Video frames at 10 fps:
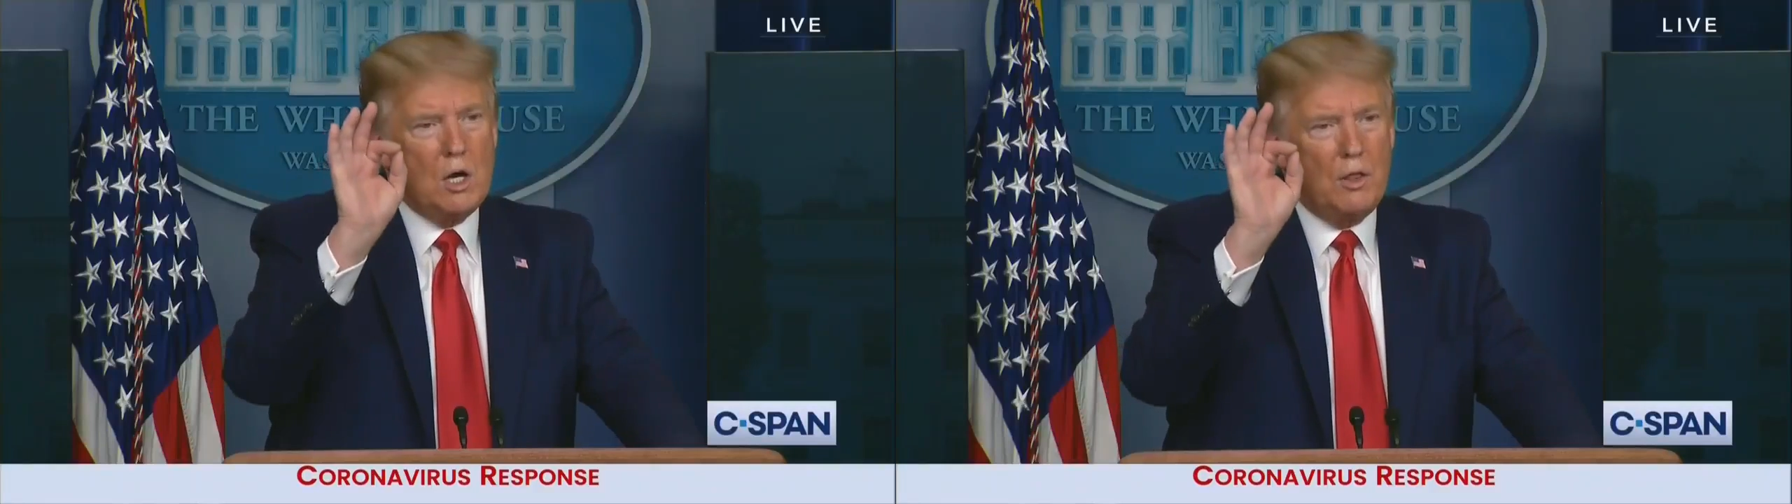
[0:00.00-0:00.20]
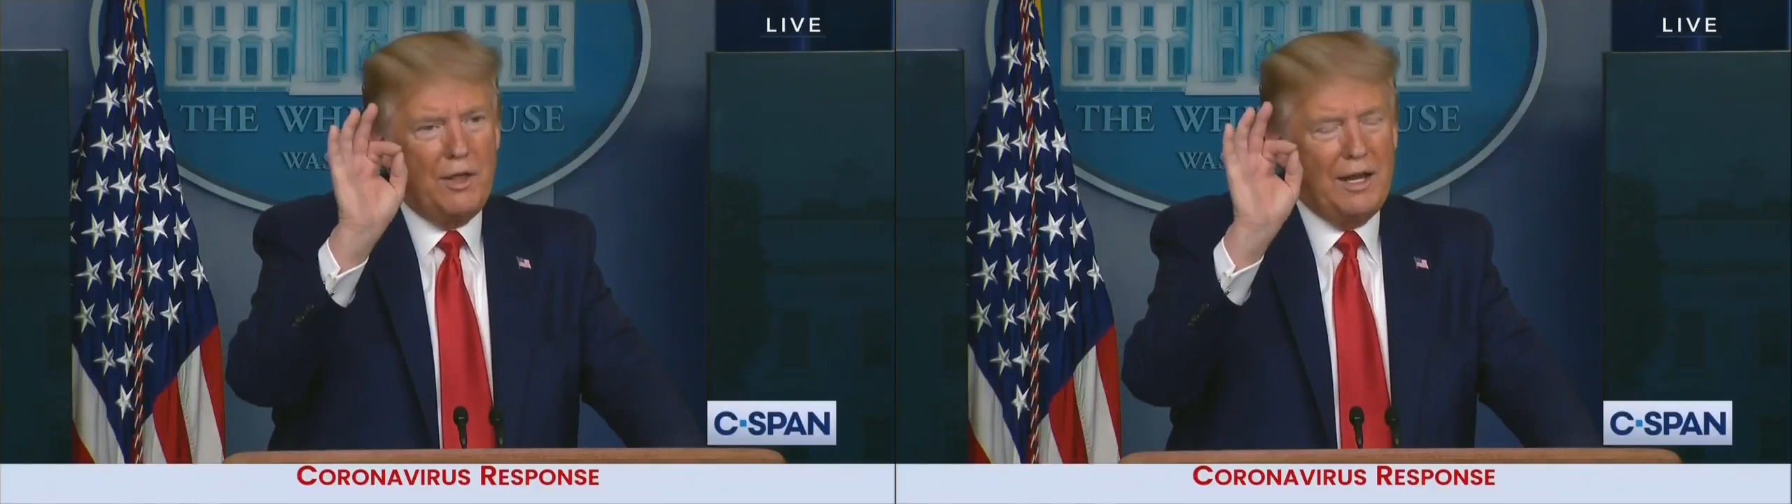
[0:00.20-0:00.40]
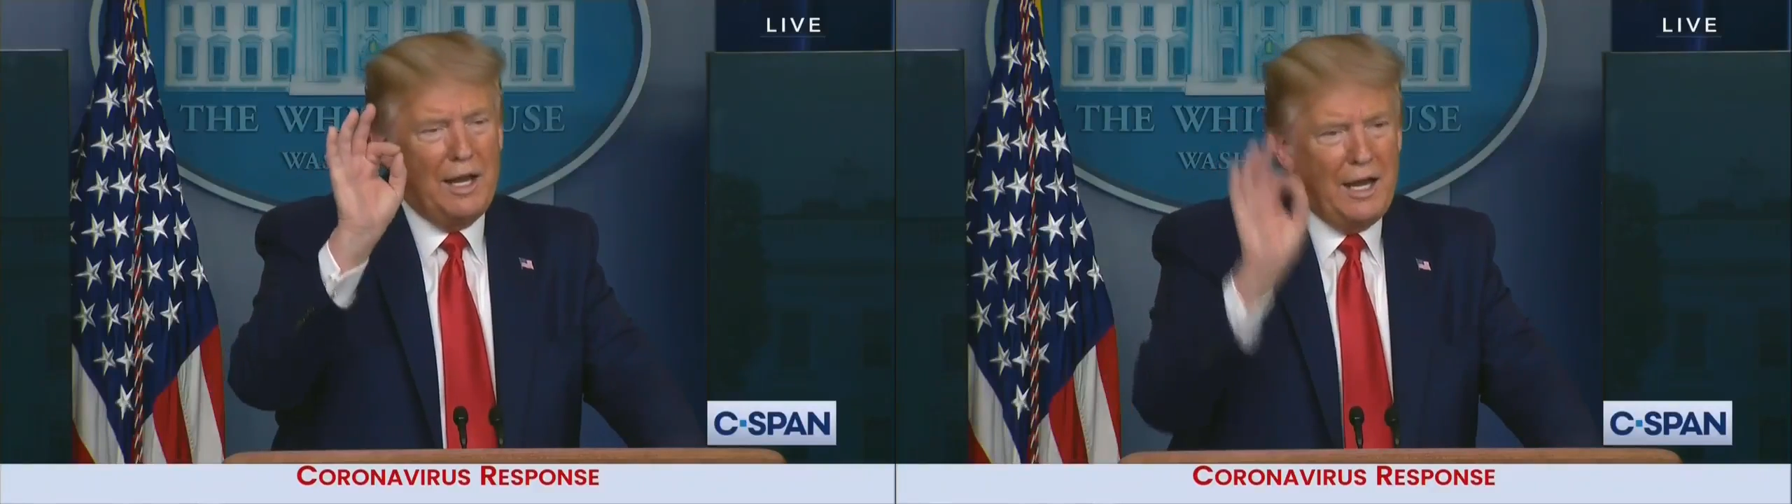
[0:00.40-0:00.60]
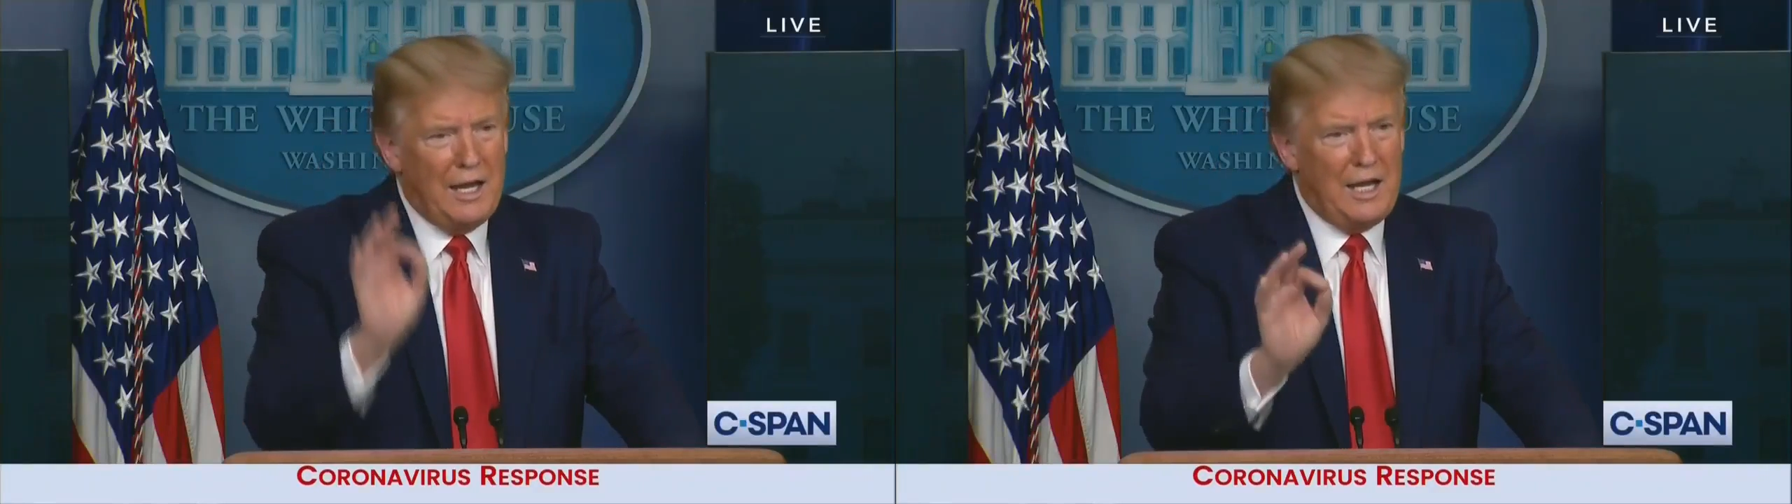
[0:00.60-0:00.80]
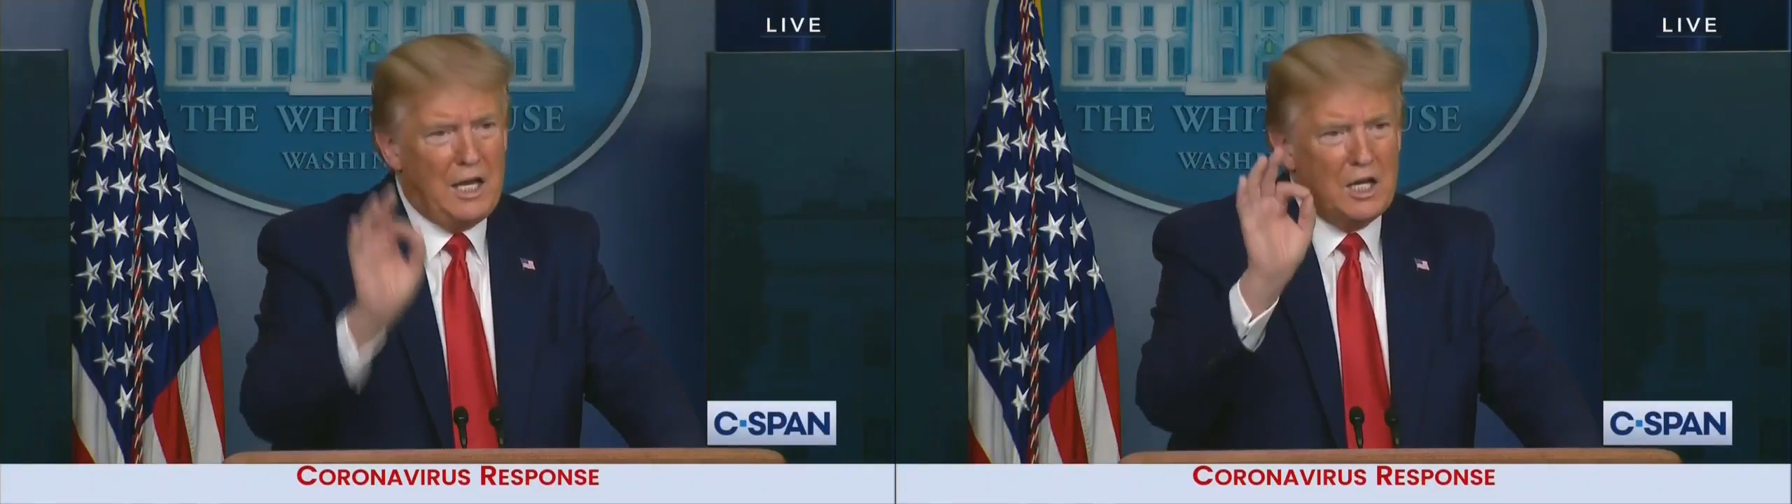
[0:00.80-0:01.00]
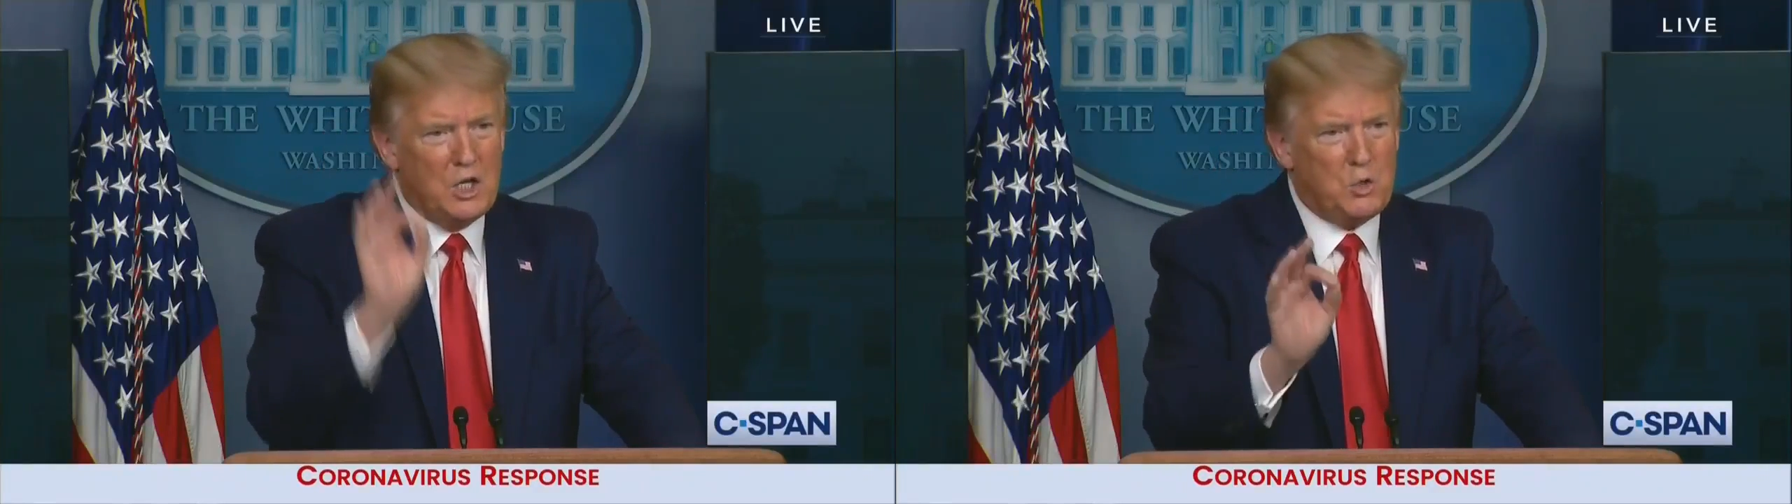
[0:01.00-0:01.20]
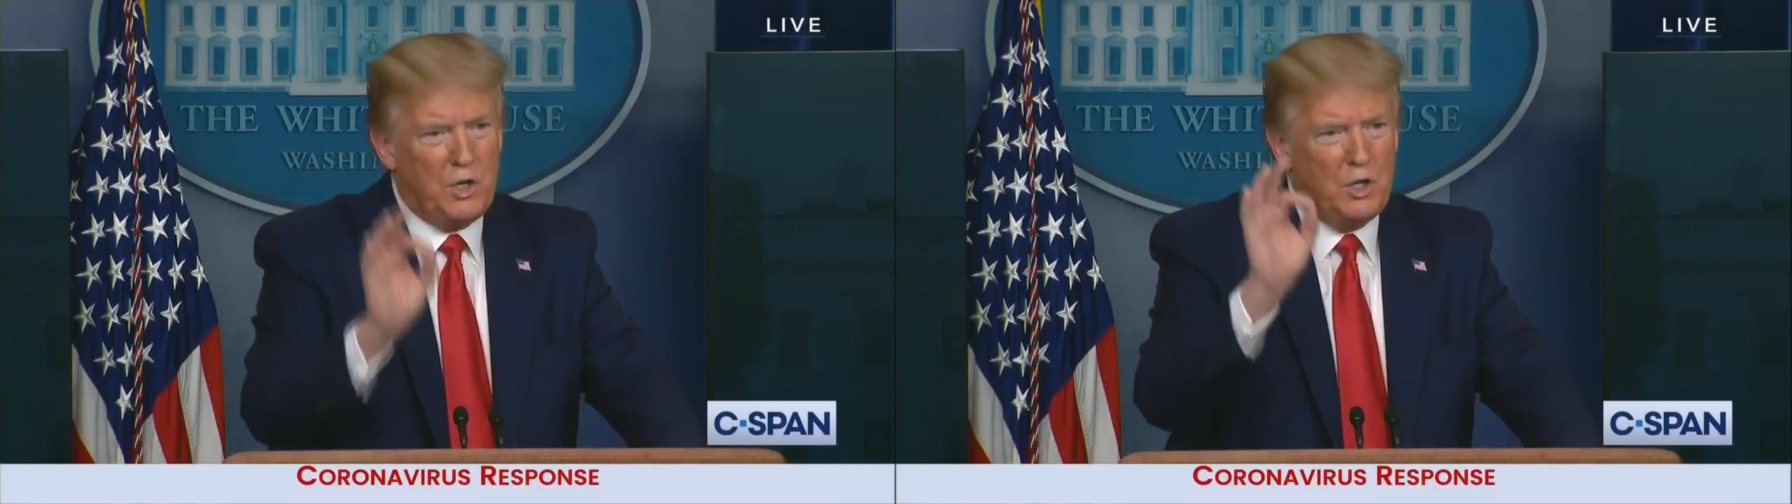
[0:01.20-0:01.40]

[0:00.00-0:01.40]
than any country